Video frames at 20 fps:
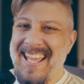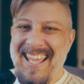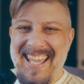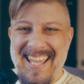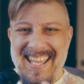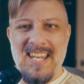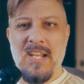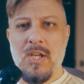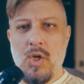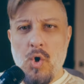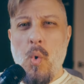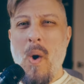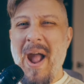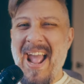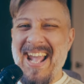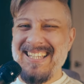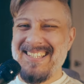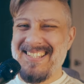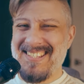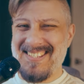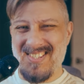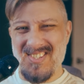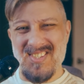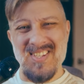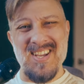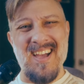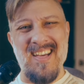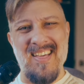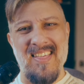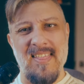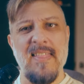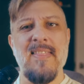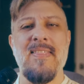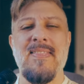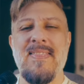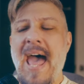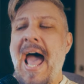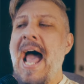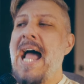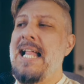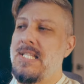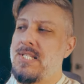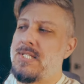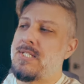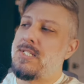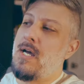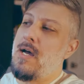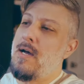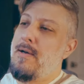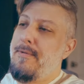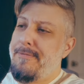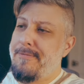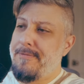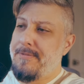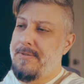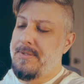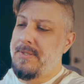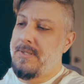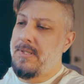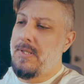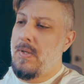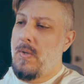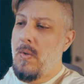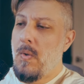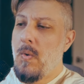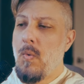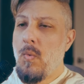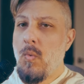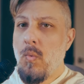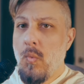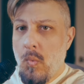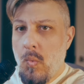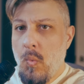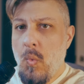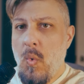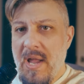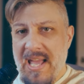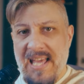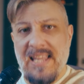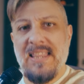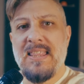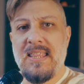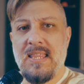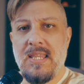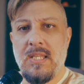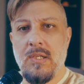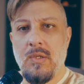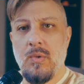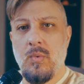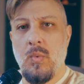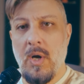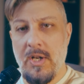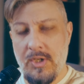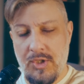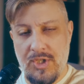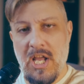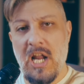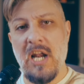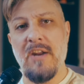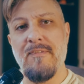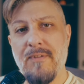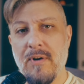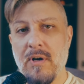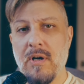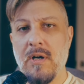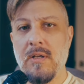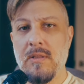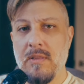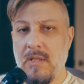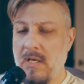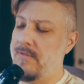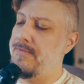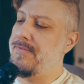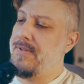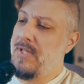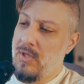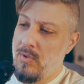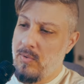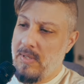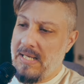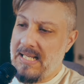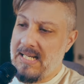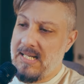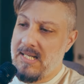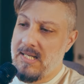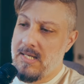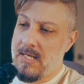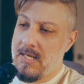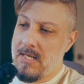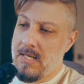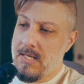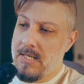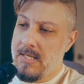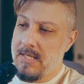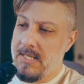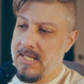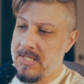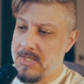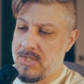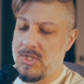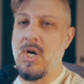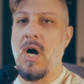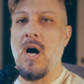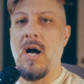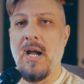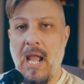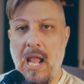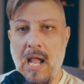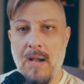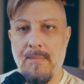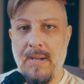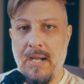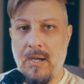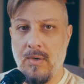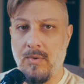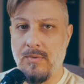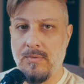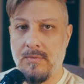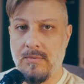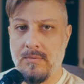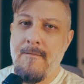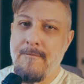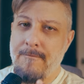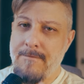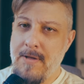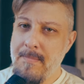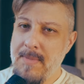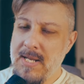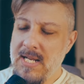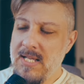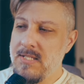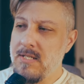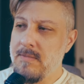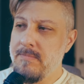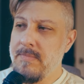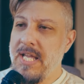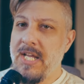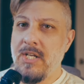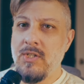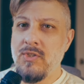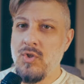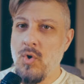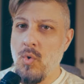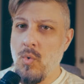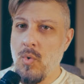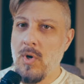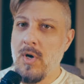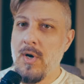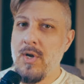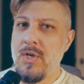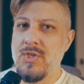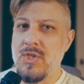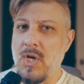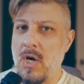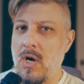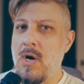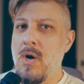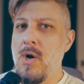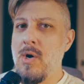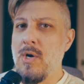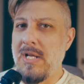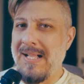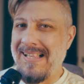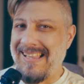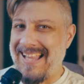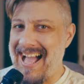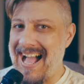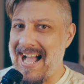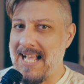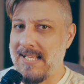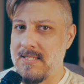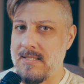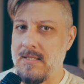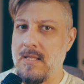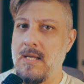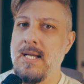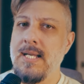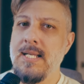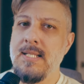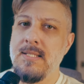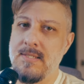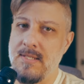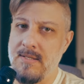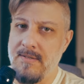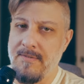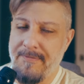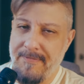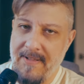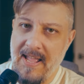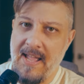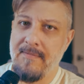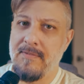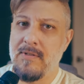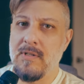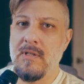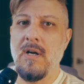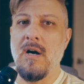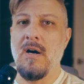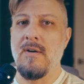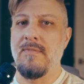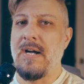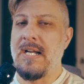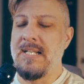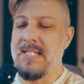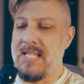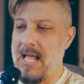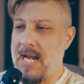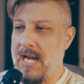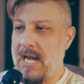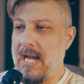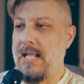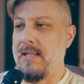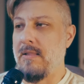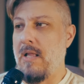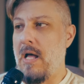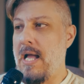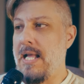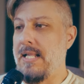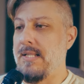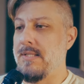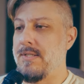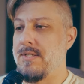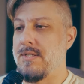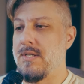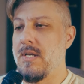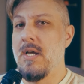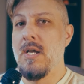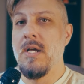It equates that stuff with what Jennifer Love Hewitt is talking about. Feminism ignores all class lines in favor of identity lines.